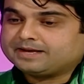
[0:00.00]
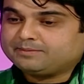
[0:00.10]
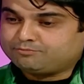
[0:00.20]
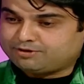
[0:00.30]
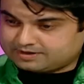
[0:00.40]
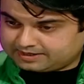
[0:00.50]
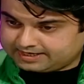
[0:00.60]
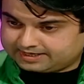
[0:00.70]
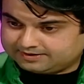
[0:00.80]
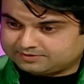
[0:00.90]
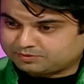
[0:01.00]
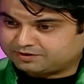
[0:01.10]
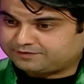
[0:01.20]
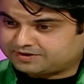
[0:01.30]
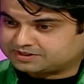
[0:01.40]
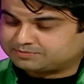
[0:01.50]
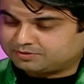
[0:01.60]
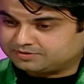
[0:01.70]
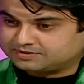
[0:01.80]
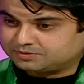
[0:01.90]
Brett Lee, one of the fastest
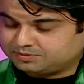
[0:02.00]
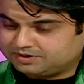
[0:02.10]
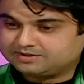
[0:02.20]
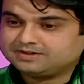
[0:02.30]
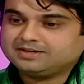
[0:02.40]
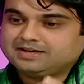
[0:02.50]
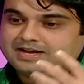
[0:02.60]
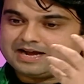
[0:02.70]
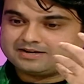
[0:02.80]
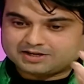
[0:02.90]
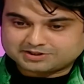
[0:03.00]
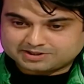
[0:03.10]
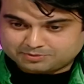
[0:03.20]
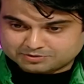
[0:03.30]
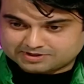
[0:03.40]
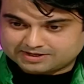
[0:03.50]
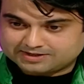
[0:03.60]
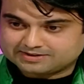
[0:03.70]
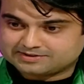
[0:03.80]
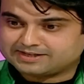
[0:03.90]
bowlers in the world, and Asha Bhosle
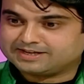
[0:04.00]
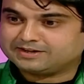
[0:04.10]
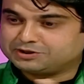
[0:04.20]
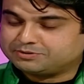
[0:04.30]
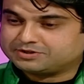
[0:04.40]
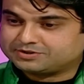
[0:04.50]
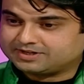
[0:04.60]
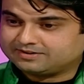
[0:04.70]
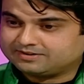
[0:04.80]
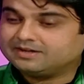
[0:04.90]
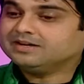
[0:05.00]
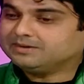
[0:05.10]
singing a duet together.